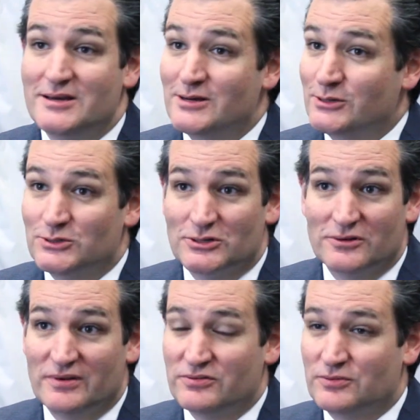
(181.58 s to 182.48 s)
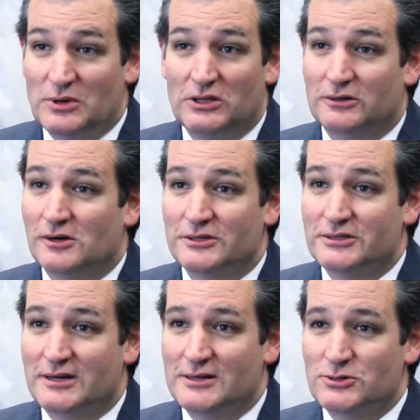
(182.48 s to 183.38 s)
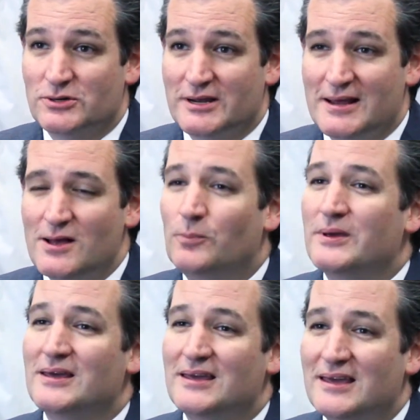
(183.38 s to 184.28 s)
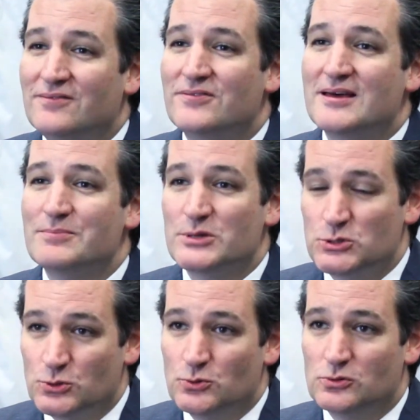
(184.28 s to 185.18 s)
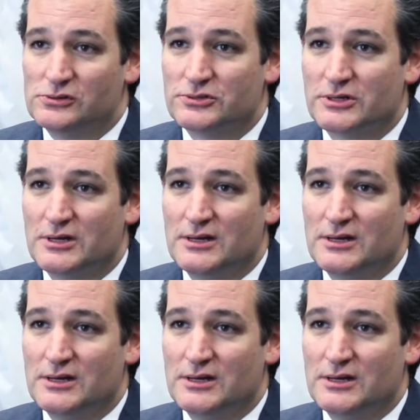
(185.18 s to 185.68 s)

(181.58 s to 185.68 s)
young conservatives from all across the country and helping give them the tools